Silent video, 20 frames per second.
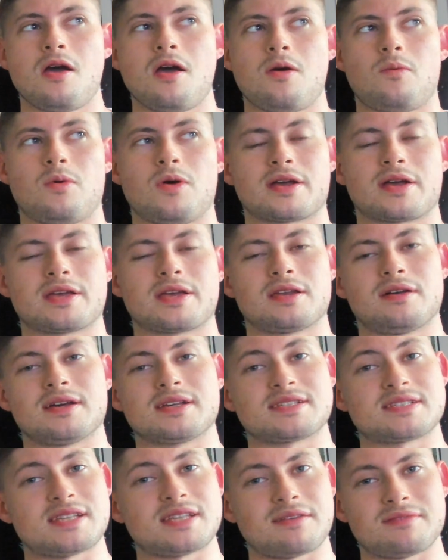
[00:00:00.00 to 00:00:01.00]
working like
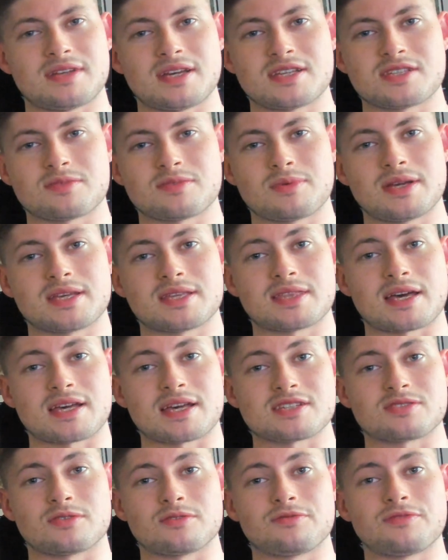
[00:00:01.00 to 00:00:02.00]
7 days a week, that
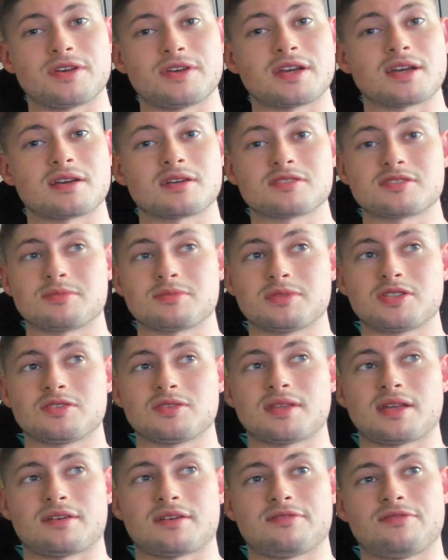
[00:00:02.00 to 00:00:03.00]
sort of thing, because I've been
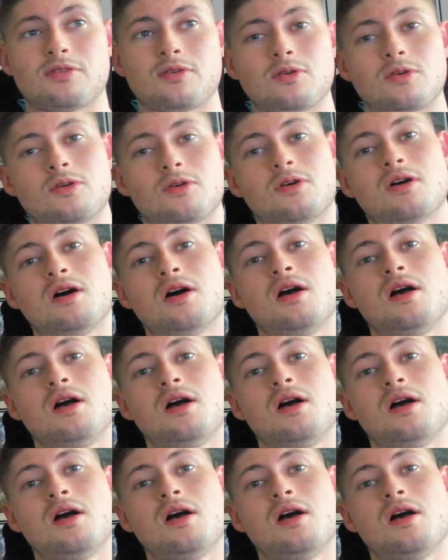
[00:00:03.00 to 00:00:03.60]
doing that for